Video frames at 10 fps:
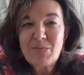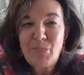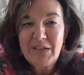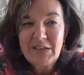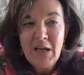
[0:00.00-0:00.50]

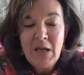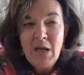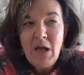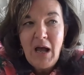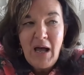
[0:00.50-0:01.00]
But
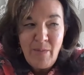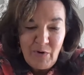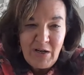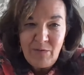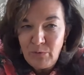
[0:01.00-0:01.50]
I'm
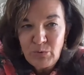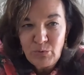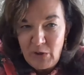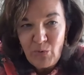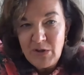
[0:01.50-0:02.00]
grateful to
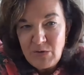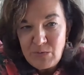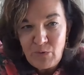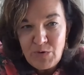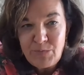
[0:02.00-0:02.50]
the audience,
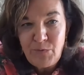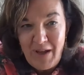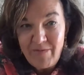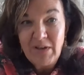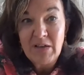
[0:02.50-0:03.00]
of course, for
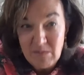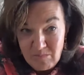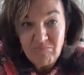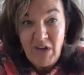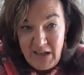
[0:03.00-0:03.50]
having
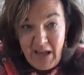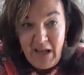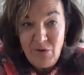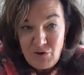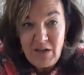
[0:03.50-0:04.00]

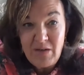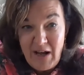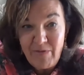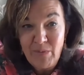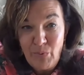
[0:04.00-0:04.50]
engaged and
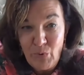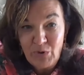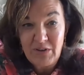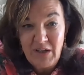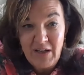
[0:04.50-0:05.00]
having
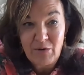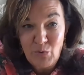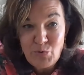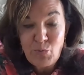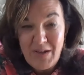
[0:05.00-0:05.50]
put uh,
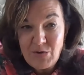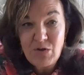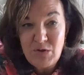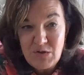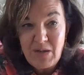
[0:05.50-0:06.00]
those
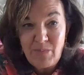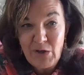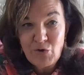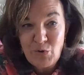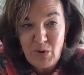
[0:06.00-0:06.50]
questions. I'll
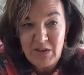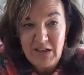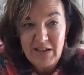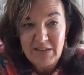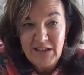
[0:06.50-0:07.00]
make sure
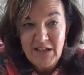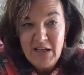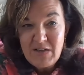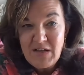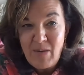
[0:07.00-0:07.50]
that
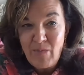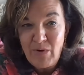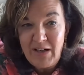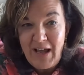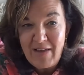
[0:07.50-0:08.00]
Simon
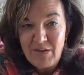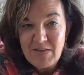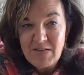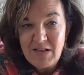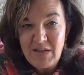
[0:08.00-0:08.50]
and
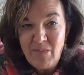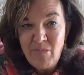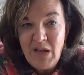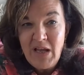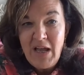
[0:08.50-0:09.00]
Katherine see
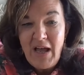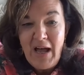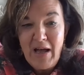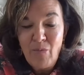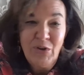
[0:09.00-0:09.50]
them.
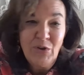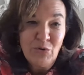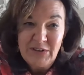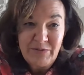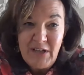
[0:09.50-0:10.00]
Uh, we
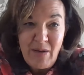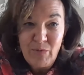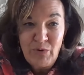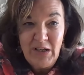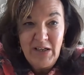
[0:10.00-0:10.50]
don't have time
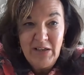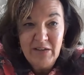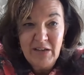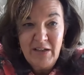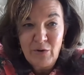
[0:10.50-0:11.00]
to
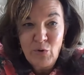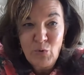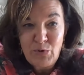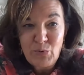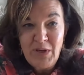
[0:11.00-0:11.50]
really uh, go
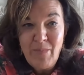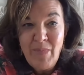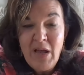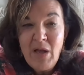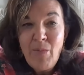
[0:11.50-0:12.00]
through
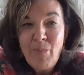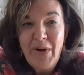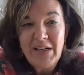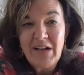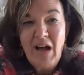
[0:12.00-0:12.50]
them,
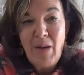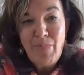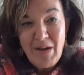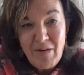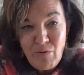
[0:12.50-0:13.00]
but
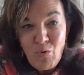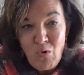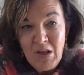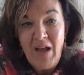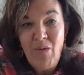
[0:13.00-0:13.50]
above
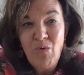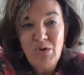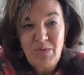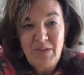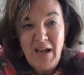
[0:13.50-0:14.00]
all, I
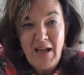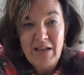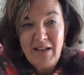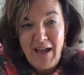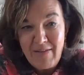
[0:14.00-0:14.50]
want to
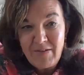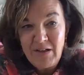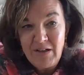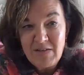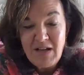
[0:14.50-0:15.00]
thank
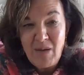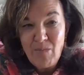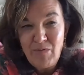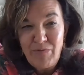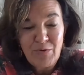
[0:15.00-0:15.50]
Katherine and
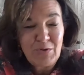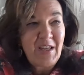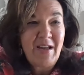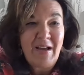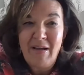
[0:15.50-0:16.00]
Simon for
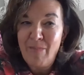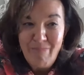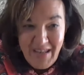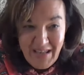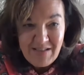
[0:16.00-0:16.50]
their
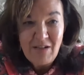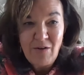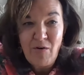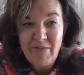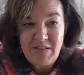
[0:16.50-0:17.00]
amazing
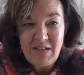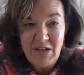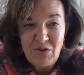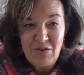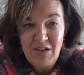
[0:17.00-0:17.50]

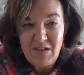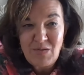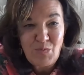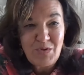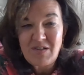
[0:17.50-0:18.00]
conversation.
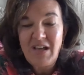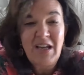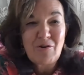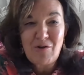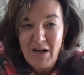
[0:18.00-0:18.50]
This was
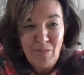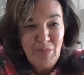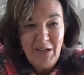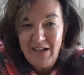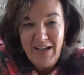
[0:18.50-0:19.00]

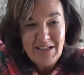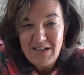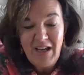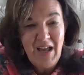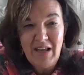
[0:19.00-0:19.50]
incredibly
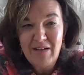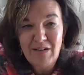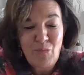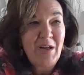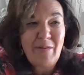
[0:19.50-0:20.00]
elating,
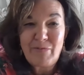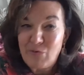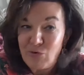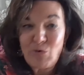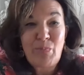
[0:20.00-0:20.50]
and we are
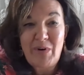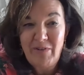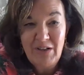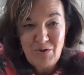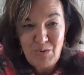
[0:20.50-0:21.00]
so
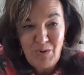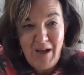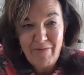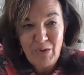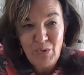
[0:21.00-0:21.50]
privileged to
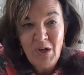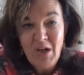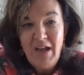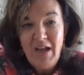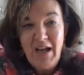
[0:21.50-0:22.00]
have you.
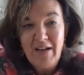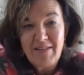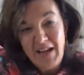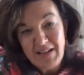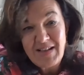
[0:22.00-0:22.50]
Uh,
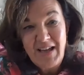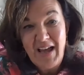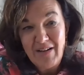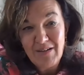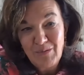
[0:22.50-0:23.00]
thanks
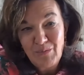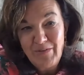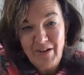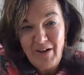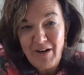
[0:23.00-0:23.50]
again. We are
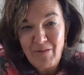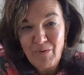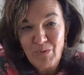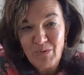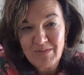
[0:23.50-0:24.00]
very
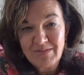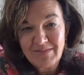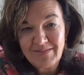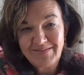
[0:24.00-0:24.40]
grateful.